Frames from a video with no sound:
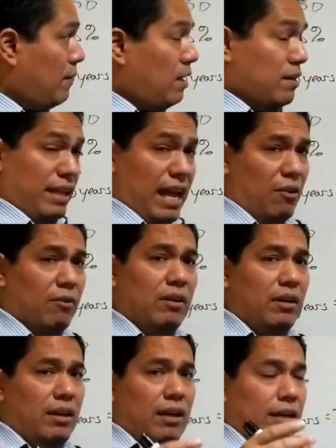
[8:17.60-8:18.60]
Now,
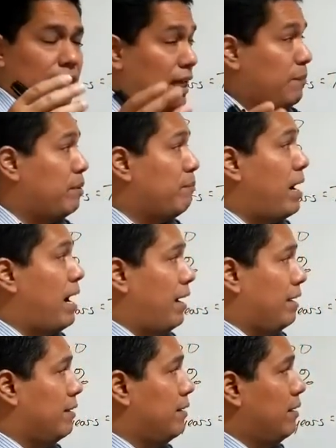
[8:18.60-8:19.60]
keep in
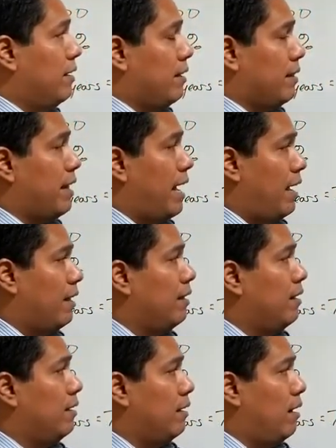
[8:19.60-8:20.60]
mind that
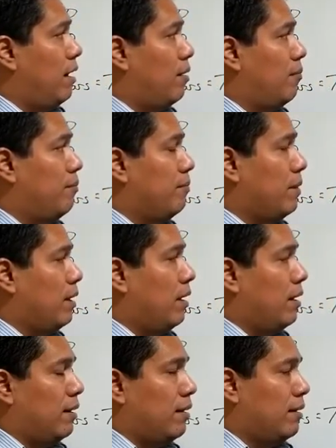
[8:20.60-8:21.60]
um, uh,
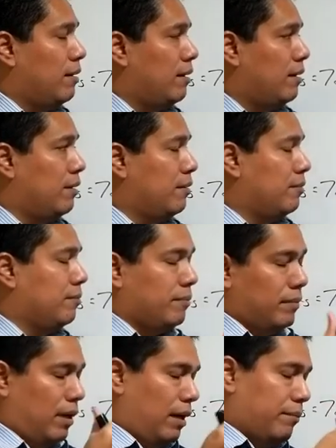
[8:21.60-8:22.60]
uh,
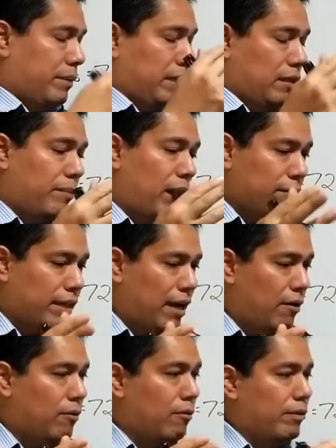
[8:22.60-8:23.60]
I'm thinking about
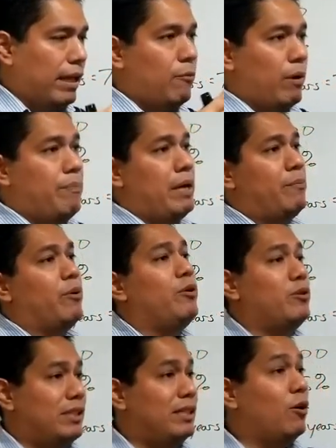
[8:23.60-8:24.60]
now, like when people
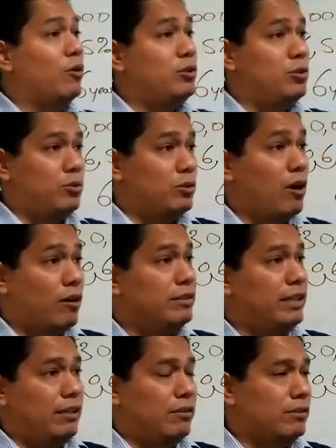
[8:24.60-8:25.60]
usually go to car
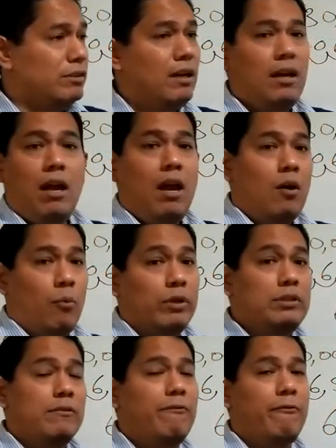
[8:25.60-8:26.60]
dealers, what's
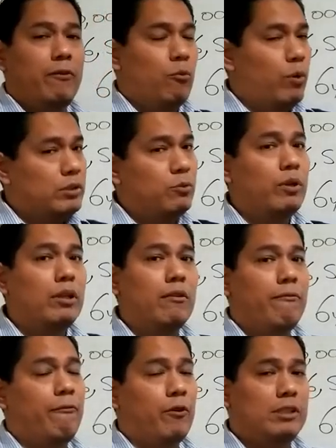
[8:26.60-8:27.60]
the what's one of the
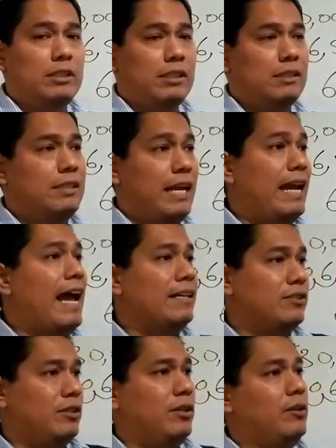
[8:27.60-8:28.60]
first things they
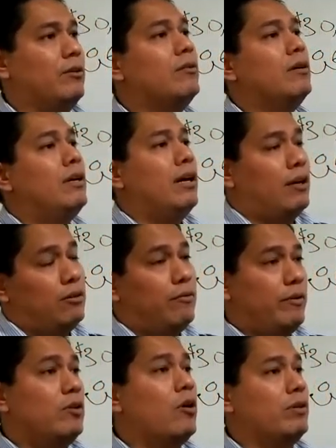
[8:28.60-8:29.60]
ask you? I don't know if
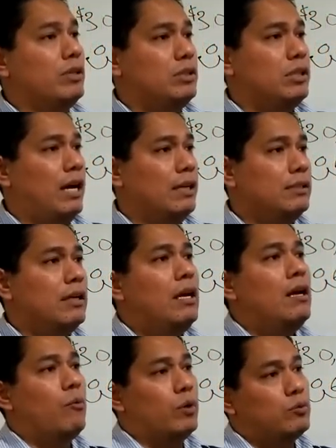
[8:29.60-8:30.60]
you know this, Josh.
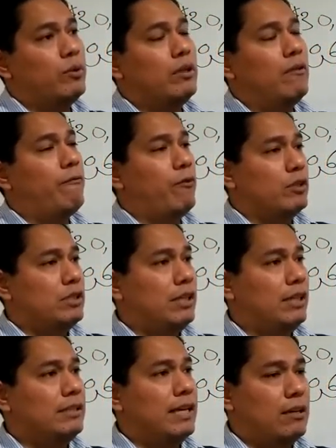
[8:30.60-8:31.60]
What's one of the first
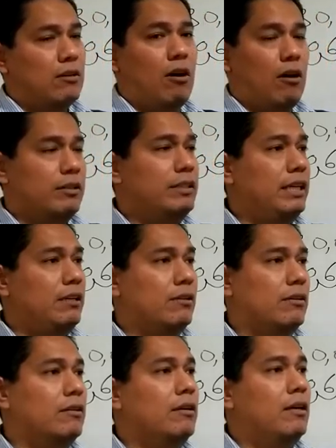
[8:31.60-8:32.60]
things that a car
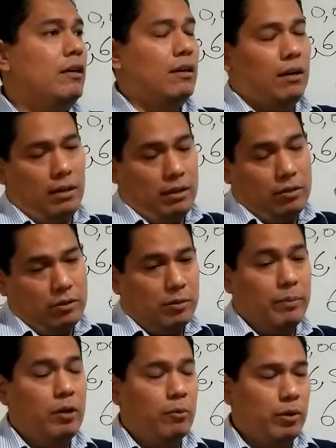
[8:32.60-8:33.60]
dealer uh, you know,
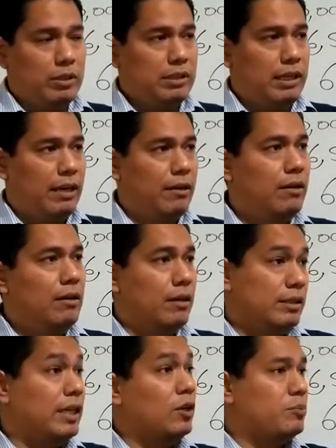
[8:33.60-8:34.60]
somebody who works there, a
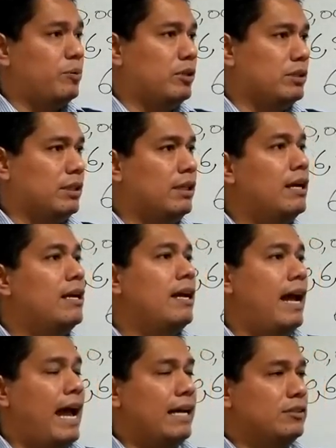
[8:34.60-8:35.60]
salesperson,
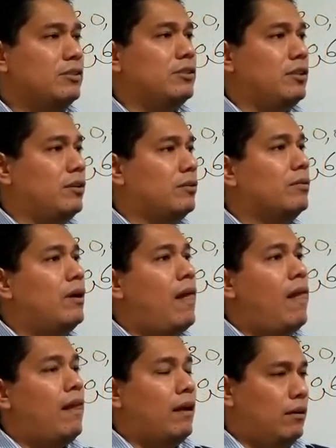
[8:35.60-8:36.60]
asks you,
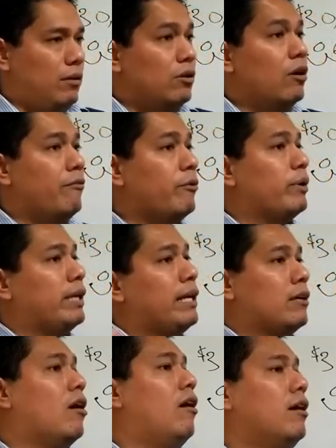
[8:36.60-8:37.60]
you know, if you want to get a
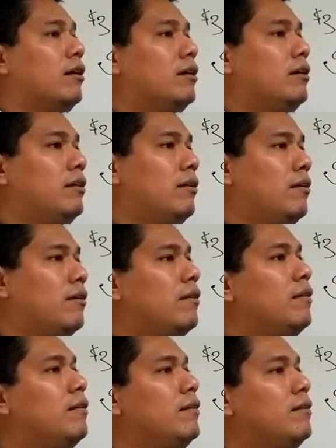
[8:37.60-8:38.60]
car?
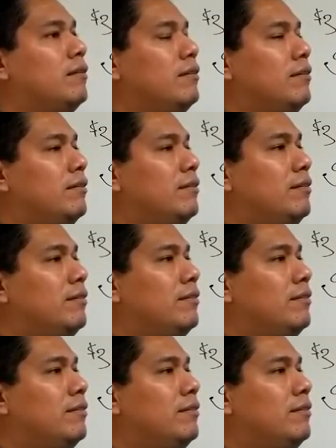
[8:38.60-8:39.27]
They